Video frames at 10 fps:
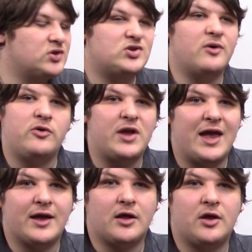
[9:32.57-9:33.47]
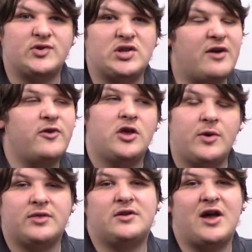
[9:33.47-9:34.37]
So if you can't get close enough,
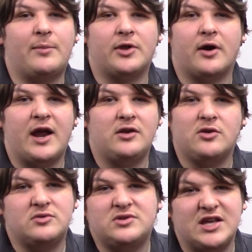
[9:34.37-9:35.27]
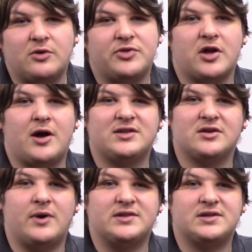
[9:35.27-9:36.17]
you hit the doubler and you deal with the
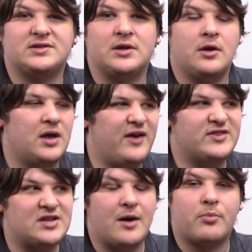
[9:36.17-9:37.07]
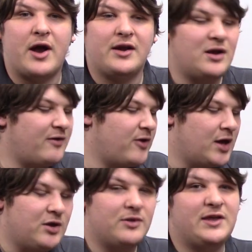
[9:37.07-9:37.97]
consequences. If it's not bright enough,
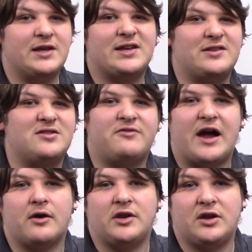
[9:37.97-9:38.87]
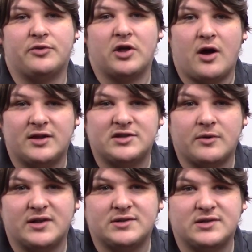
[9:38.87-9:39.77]
you hit the intensifier and you deal with the
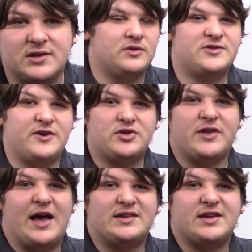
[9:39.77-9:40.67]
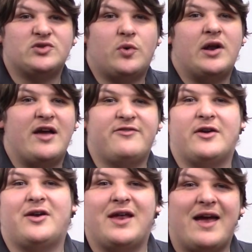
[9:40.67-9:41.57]
consequences. This feature, the high sense one, I
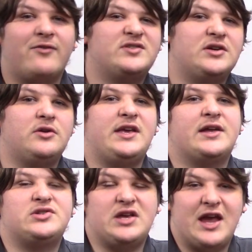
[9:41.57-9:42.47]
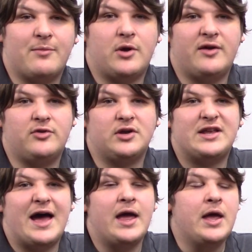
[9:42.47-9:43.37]
found on every single ENG camera I've
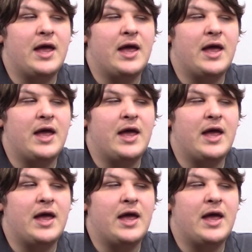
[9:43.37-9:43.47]
looked at,